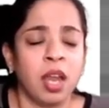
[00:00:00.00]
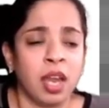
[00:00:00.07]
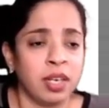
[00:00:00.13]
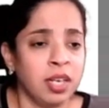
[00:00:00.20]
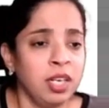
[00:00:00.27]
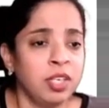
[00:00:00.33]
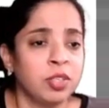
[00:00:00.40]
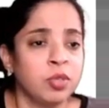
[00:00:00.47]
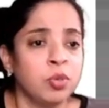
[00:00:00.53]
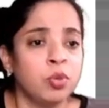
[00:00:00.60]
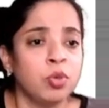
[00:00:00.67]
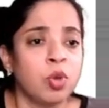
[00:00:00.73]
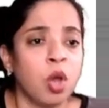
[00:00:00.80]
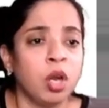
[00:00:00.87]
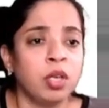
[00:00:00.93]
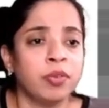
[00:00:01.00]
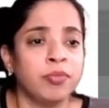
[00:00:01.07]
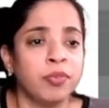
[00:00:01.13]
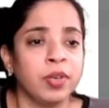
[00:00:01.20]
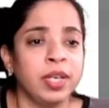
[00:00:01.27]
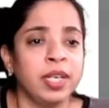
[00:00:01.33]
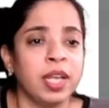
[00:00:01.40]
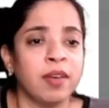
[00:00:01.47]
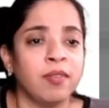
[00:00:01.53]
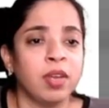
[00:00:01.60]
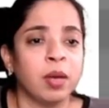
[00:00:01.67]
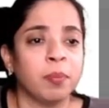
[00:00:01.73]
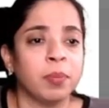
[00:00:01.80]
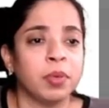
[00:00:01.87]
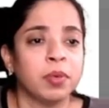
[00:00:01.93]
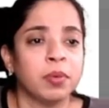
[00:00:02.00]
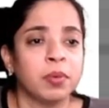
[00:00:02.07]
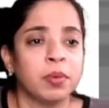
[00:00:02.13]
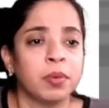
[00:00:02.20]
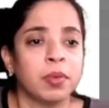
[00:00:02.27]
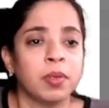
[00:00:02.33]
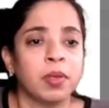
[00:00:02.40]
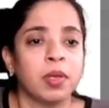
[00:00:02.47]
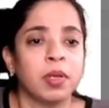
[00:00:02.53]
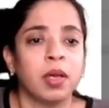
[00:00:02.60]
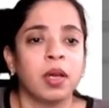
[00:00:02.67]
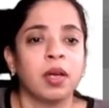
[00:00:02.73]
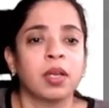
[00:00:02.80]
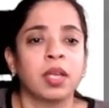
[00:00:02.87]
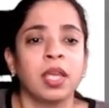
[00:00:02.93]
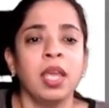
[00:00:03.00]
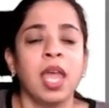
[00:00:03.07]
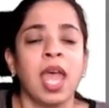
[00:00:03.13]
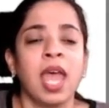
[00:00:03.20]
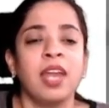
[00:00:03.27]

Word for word: adult do not fully develop okay